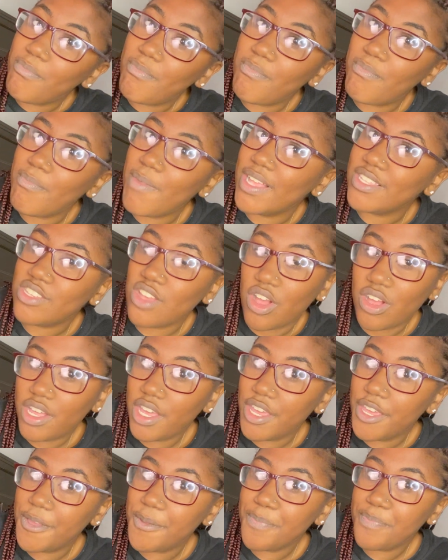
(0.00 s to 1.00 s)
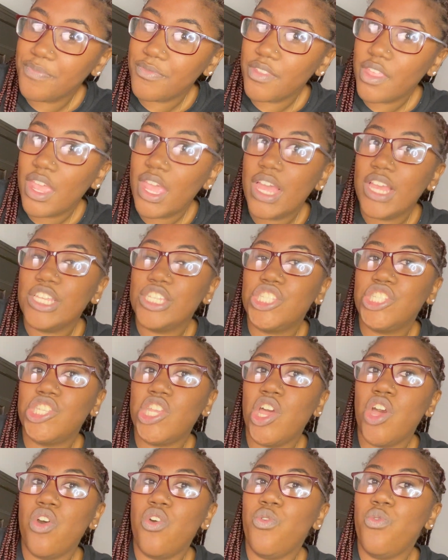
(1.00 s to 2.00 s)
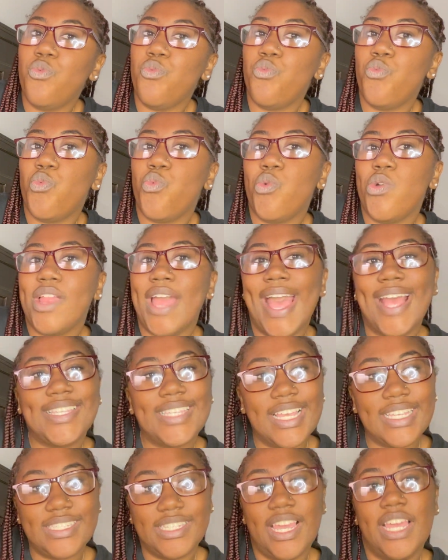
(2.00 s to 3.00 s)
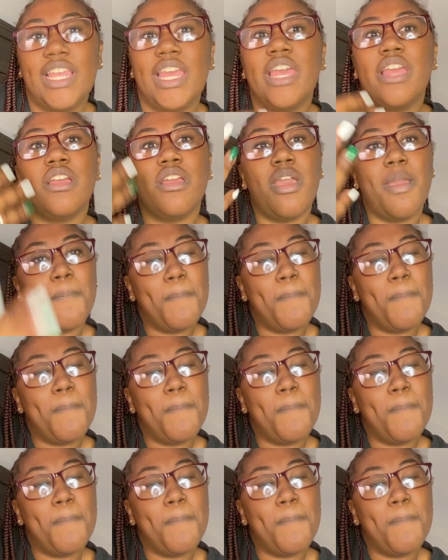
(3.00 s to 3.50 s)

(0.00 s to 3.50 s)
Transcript: my talker. So as I stated,